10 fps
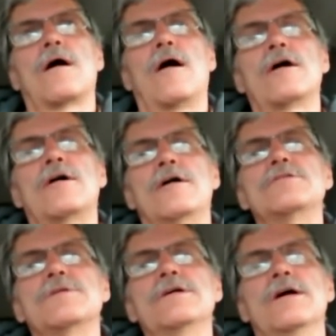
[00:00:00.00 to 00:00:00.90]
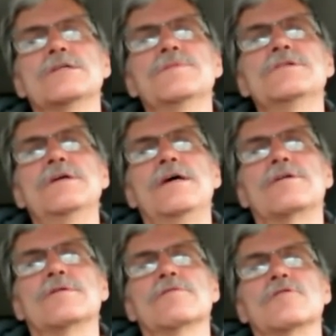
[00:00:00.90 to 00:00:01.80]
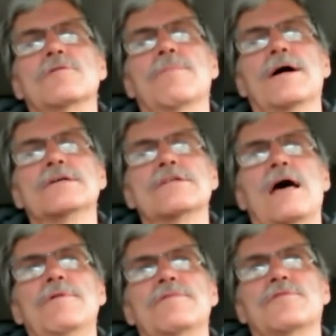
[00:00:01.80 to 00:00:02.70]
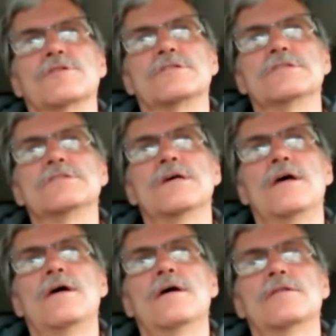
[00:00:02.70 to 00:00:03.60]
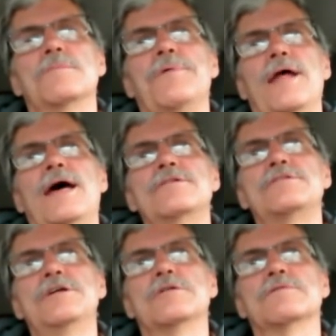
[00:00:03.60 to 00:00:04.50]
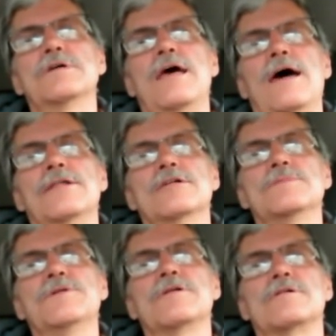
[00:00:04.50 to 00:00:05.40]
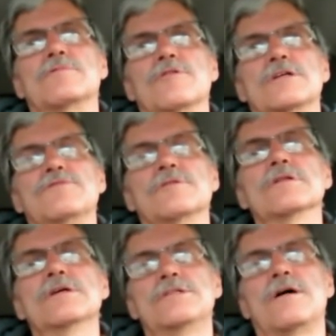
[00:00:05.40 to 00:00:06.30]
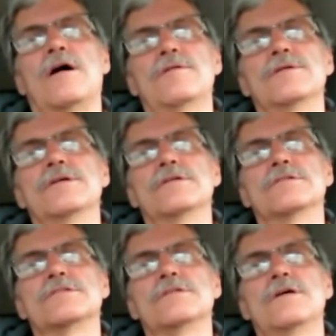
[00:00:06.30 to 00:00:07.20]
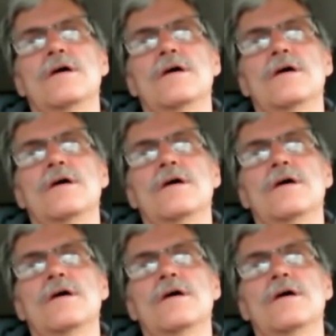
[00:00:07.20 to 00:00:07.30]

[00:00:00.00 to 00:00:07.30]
Our country has been taken over by Islamic forces. The plan to take over Canada has been in the works for at least 100 years.